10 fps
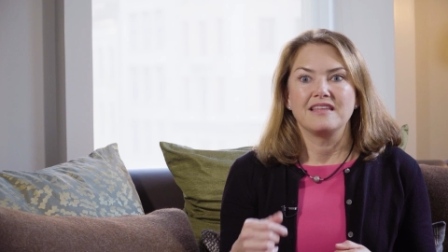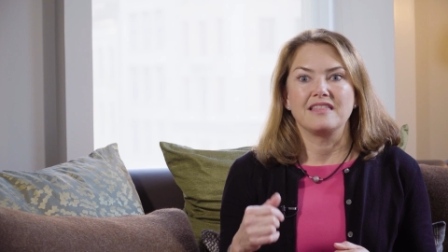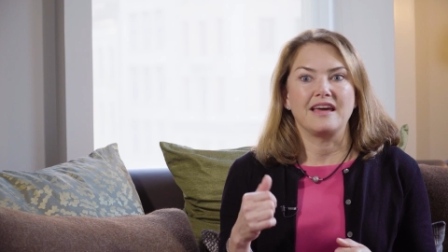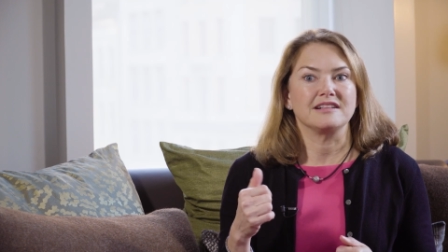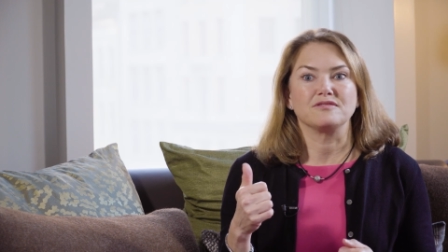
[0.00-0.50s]

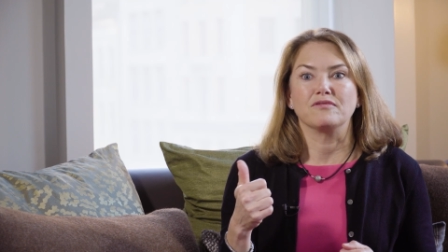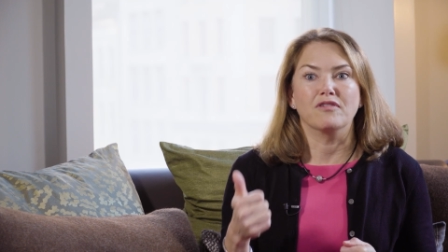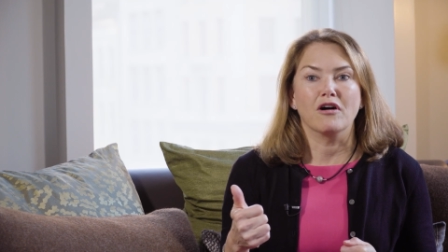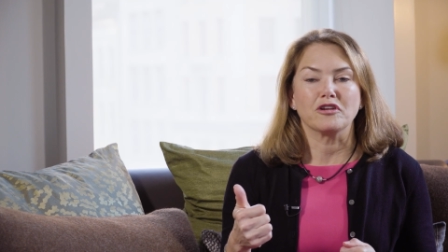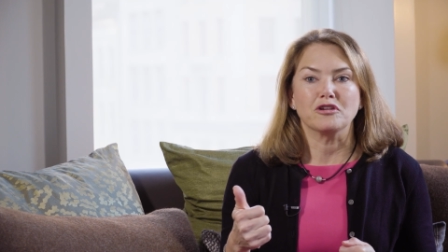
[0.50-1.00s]
That's
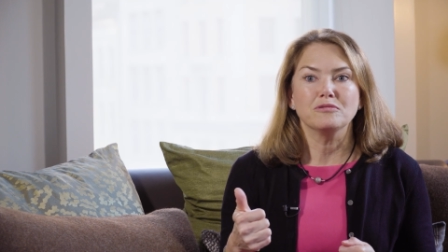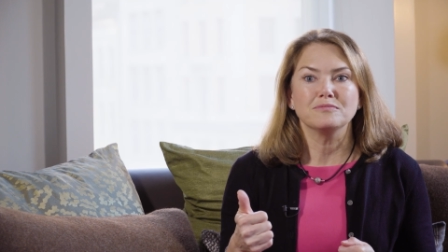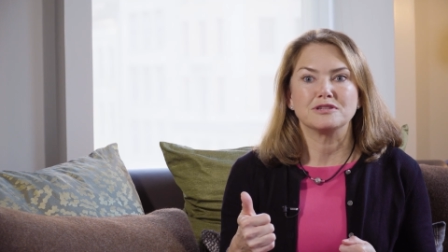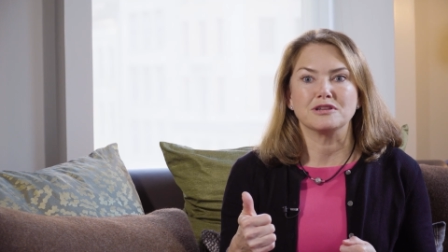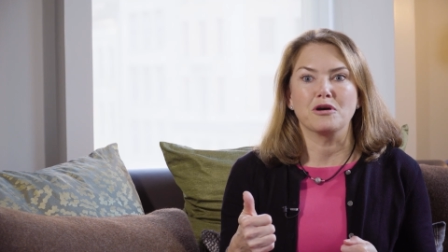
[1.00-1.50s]

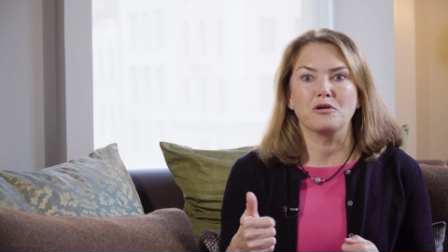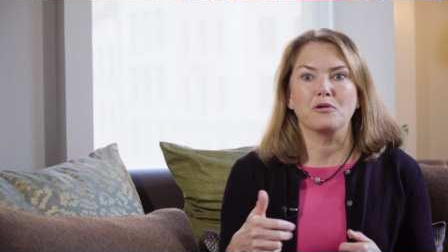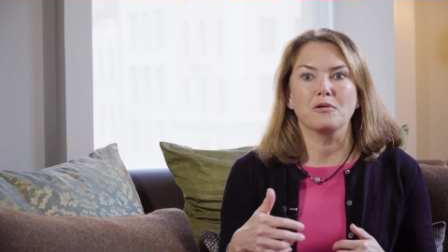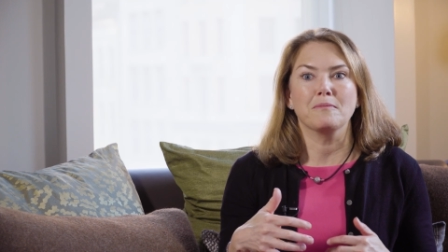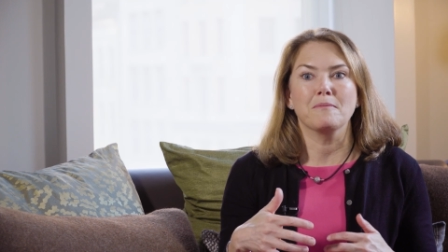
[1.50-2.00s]
volume,
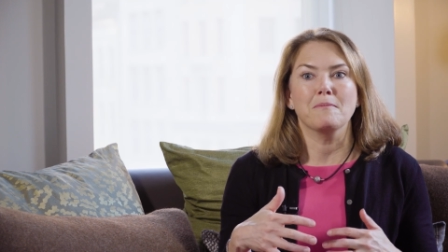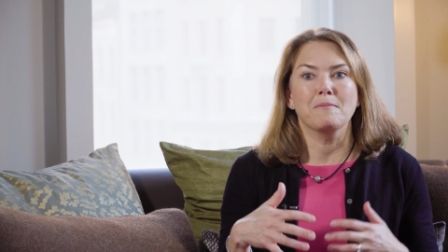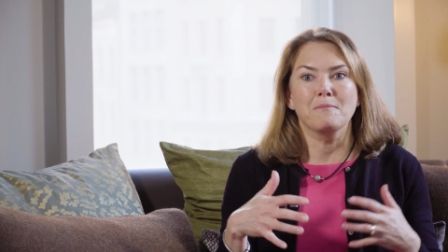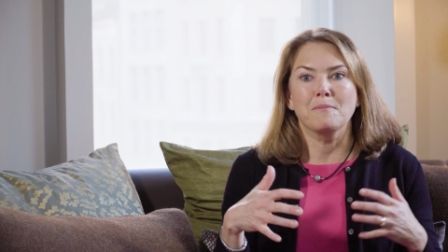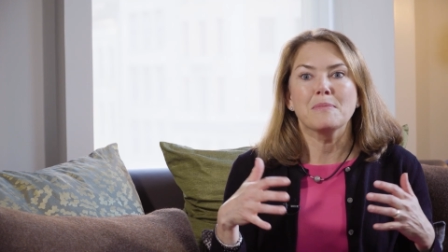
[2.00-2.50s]
so
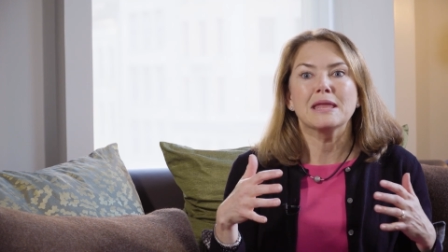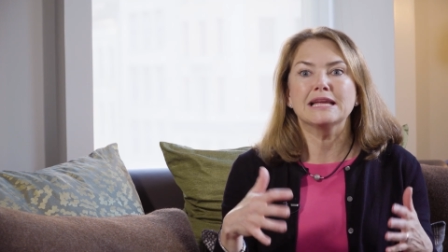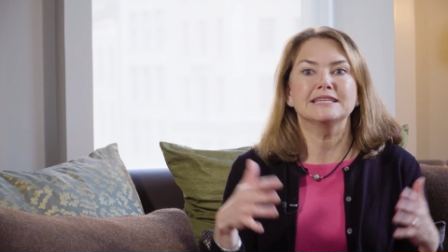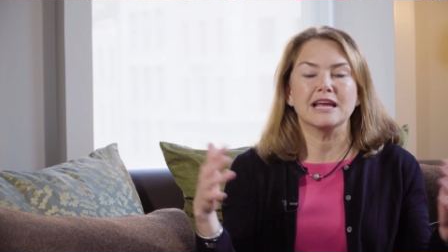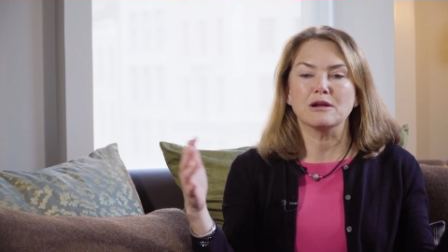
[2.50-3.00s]

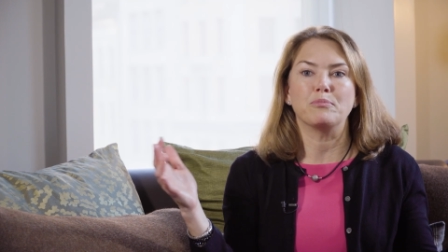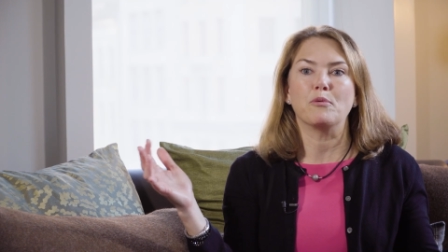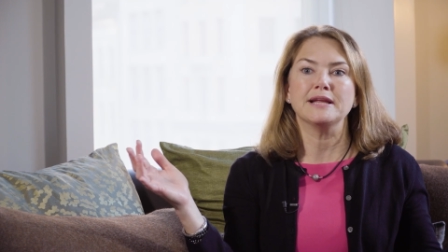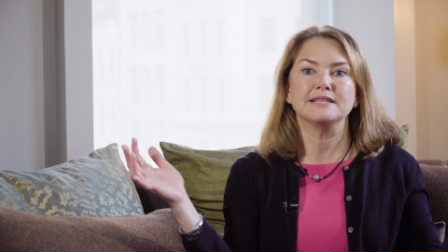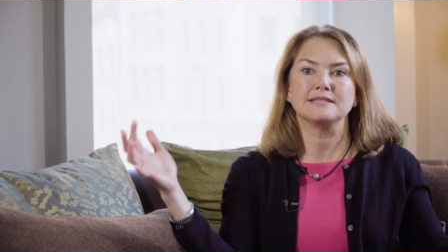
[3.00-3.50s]
many data
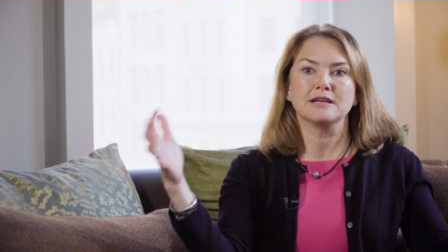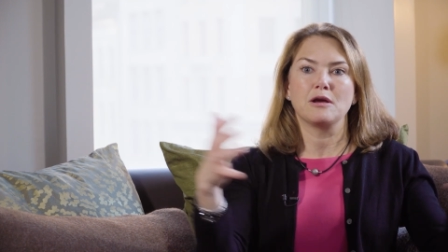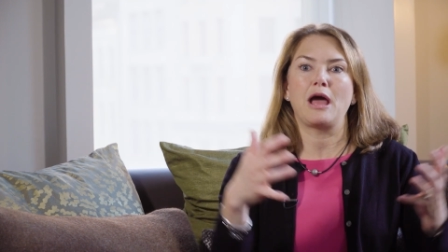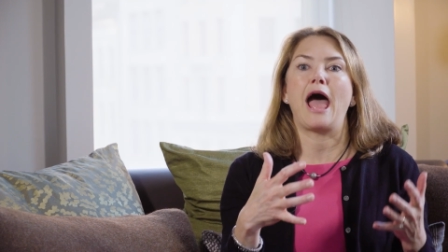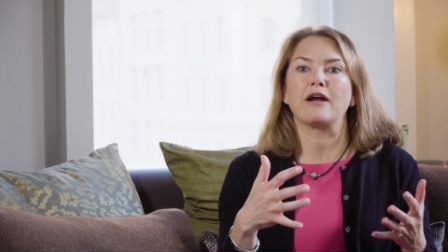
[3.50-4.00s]
points
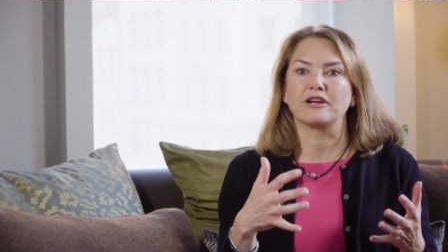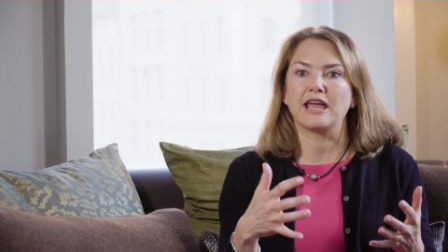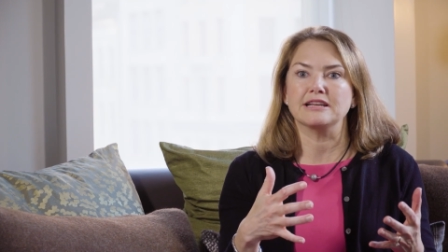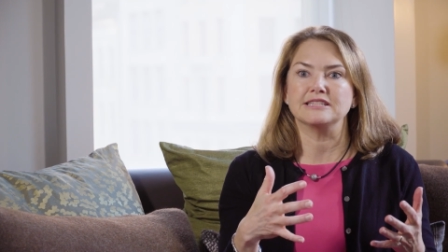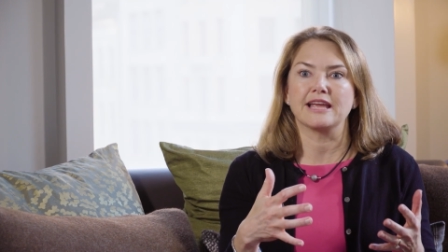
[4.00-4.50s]

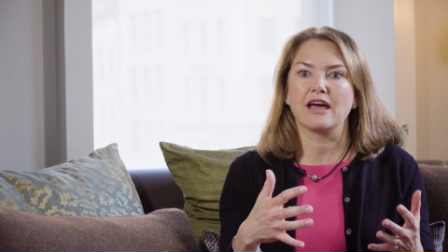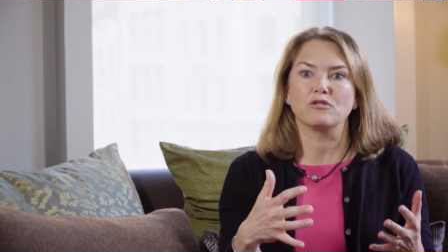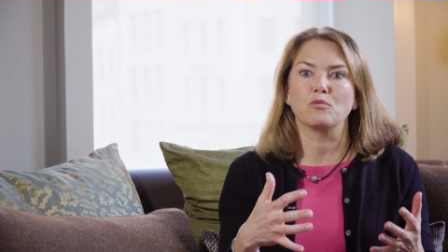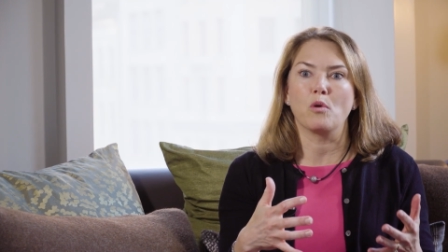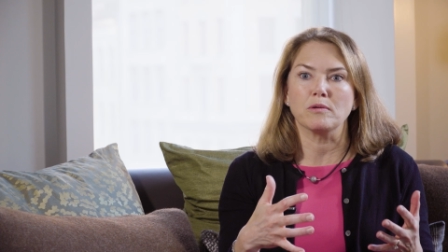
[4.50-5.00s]
aggregated
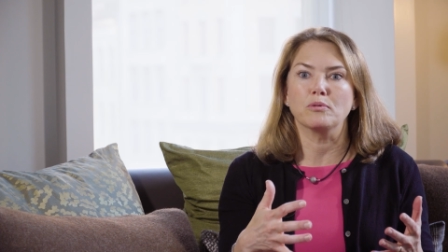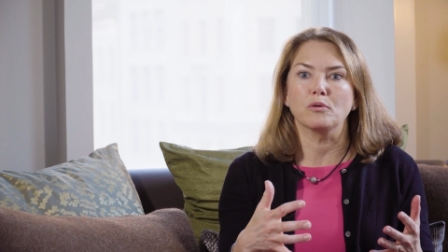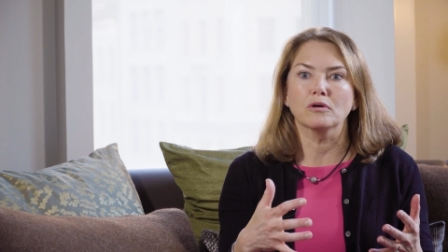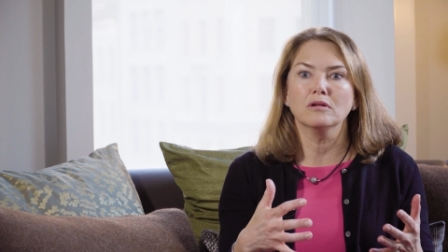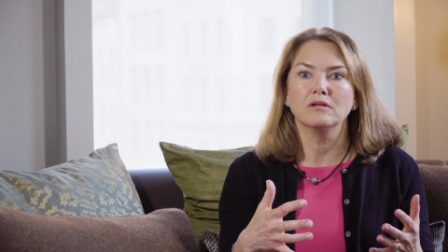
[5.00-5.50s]
together in one
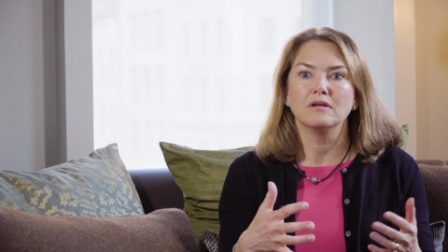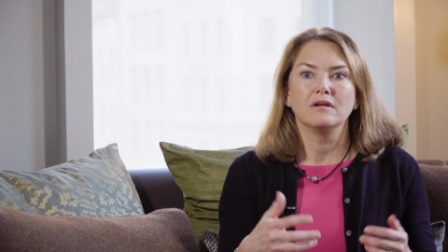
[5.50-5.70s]
pool.